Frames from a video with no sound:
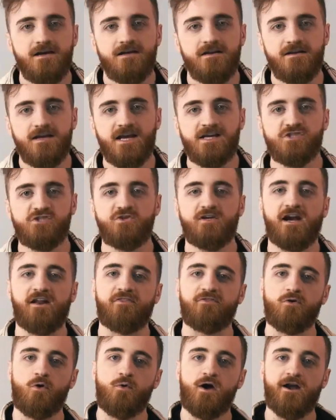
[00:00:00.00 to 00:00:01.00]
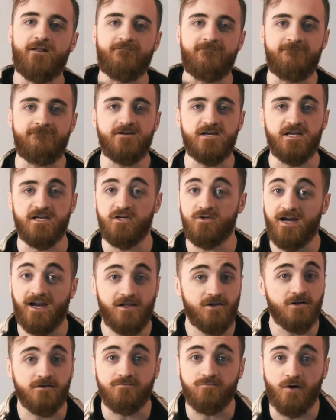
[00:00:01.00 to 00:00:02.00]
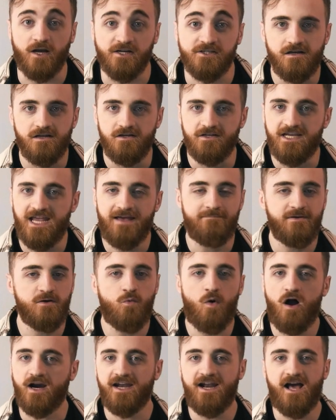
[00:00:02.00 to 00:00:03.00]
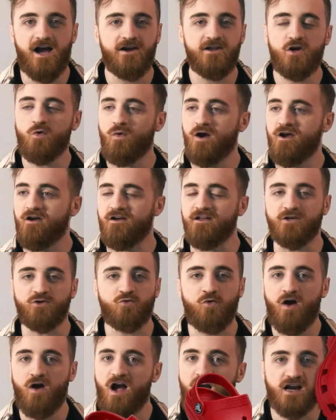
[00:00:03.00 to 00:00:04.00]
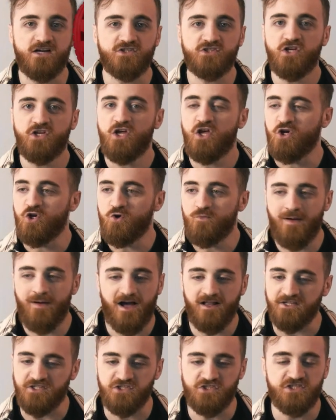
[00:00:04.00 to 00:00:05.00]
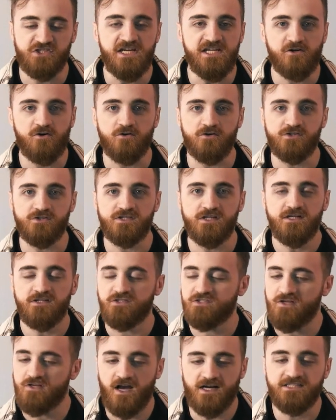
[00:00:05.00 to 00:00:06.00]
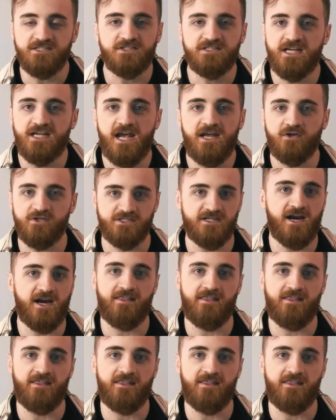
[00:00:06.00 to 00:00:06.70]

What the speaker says: Next, you gotta throw on a fit. You gotta look fresh. You can't be walking out here wearing Crocs, New Balance sneakers, socks and sandals, none of